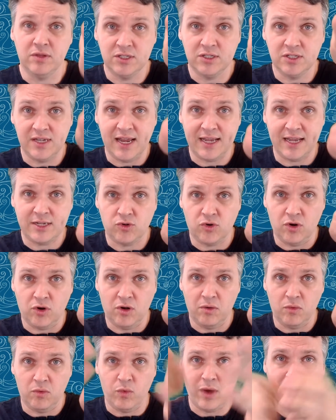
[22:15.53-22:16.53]
This is an
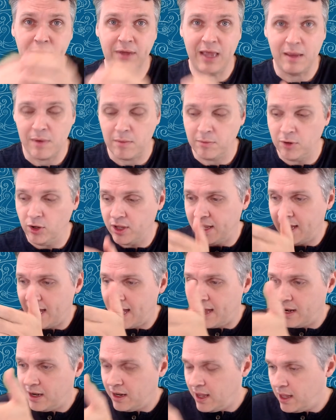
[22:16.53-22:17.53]
external webcam I'm looking at,